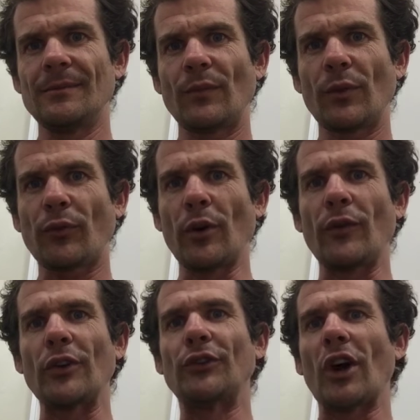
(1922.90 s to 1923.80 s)
Fruit
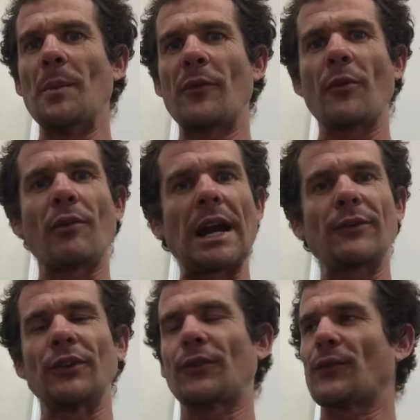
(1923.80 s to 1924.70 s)
versus oatmeal for
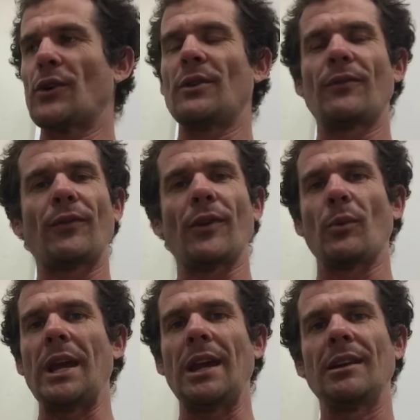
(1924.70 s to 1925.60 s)
breakfast. Fruit for the
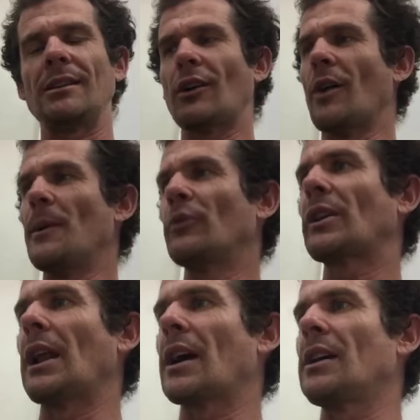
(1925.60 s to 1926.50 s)
win. Oatmeal's
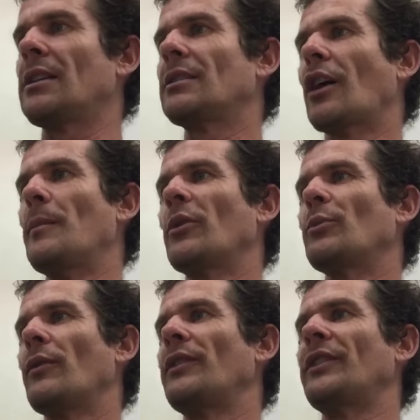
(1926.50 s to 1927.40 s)
gluggy. Oatmeal's
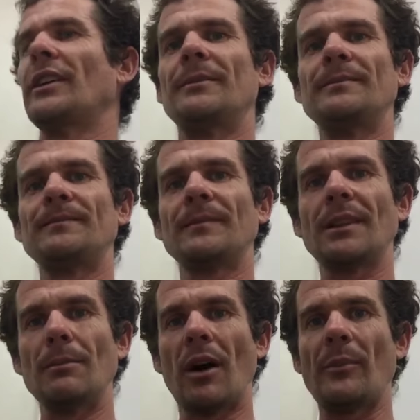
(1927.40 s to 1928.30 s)
more for dinner,
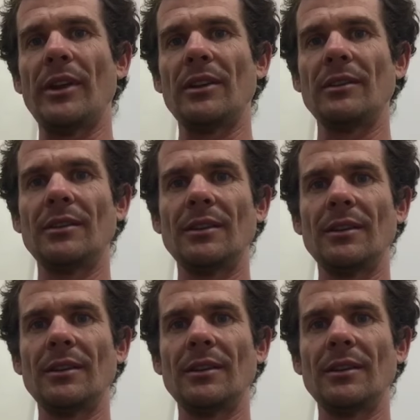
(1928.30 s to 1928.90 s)
in my opinion.